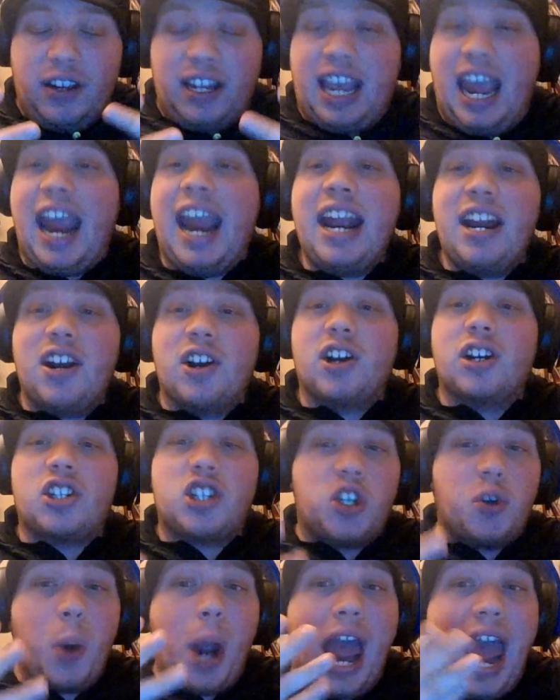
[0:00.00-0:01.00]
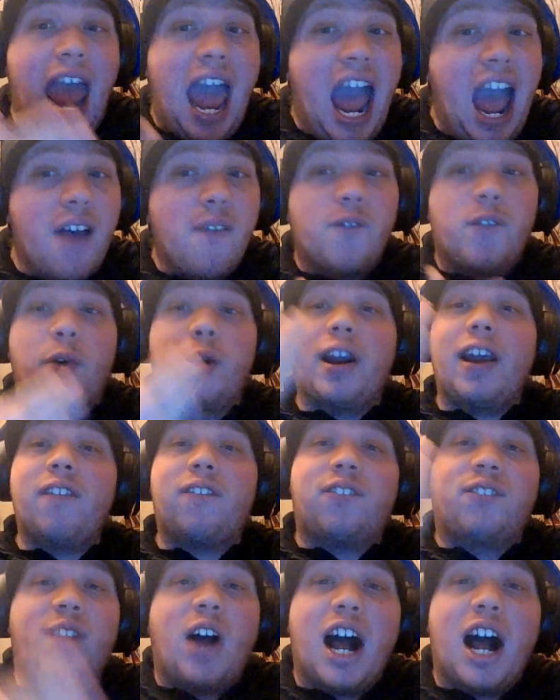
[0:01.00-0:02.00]
cater to every
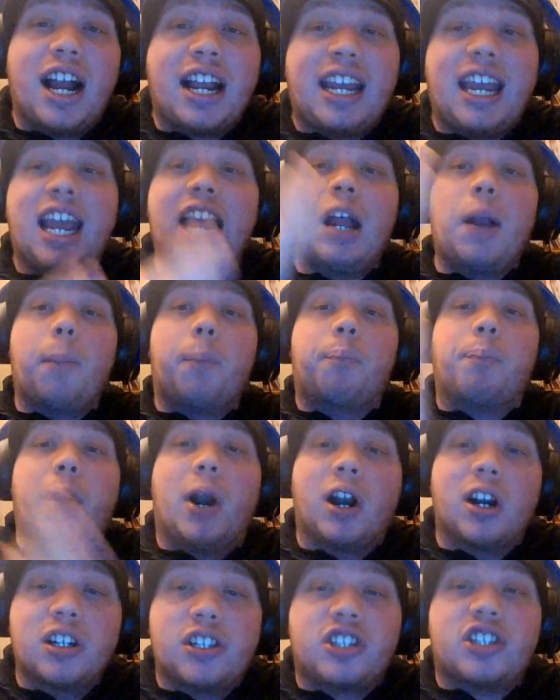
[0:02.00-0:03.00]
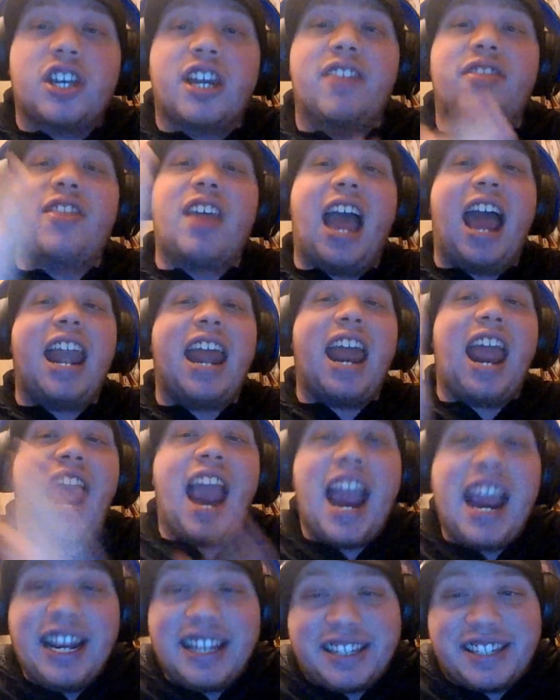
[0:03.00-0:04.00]
fucking person that
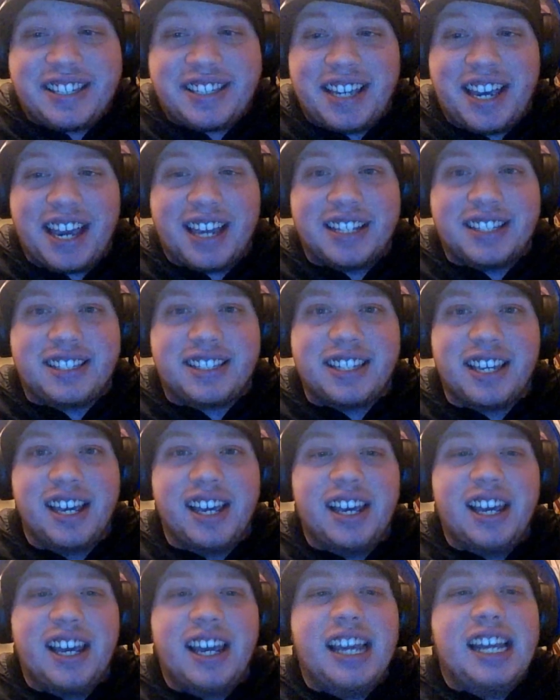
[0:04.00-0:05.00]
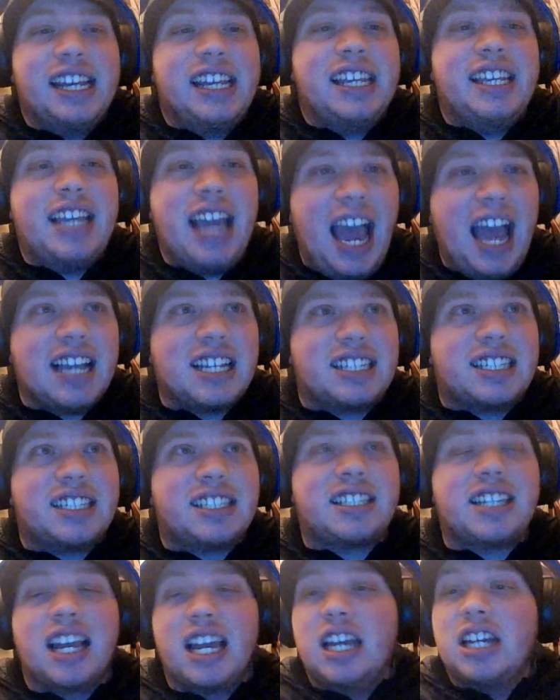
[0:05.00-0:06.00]
hates it.
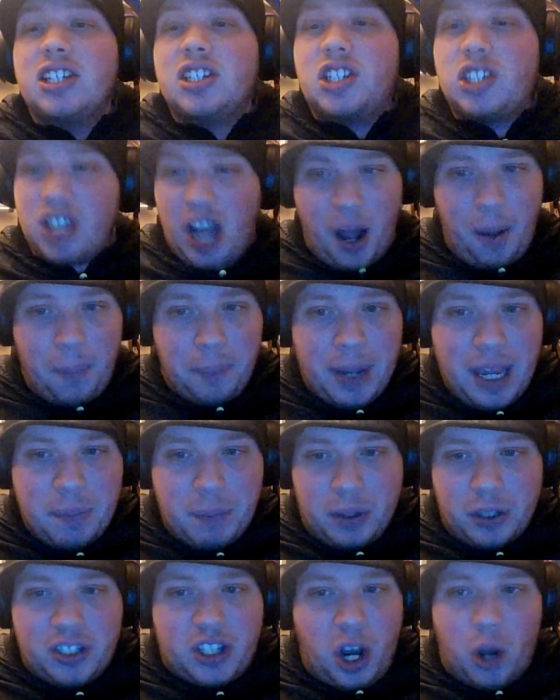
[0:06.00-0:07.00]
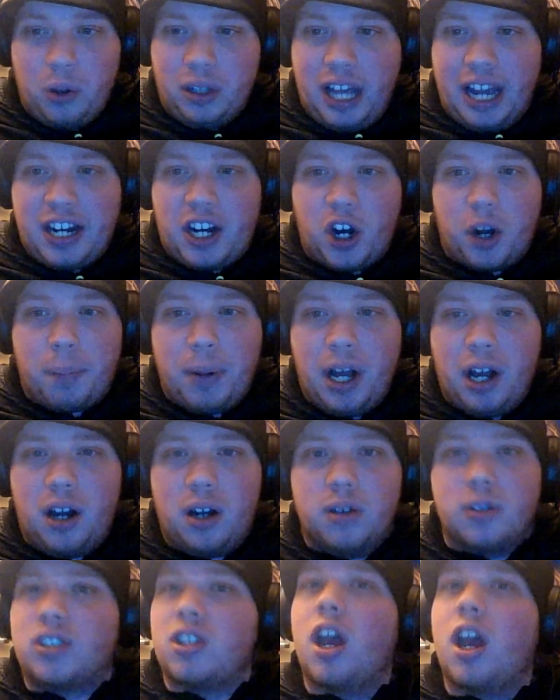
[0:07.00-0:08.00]
Yes, some people don't like her
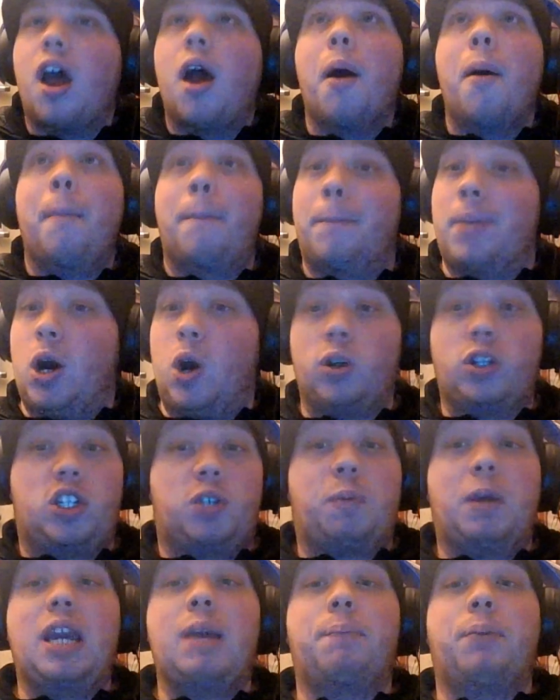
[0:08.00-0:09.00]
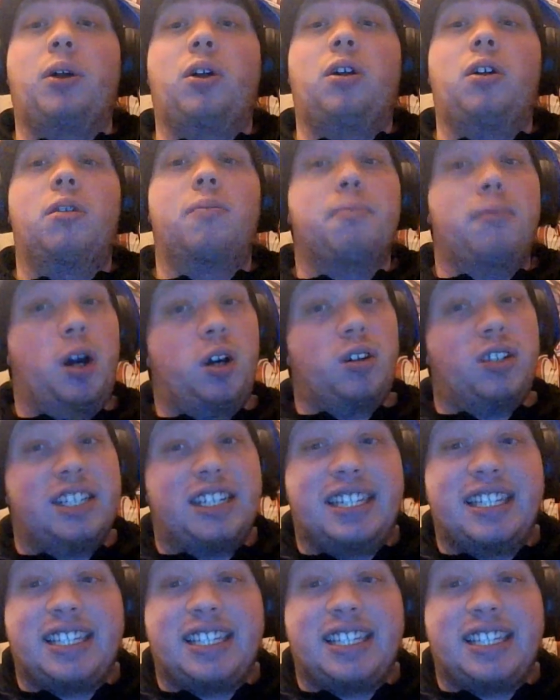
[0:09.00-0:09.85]
pose. Most people, most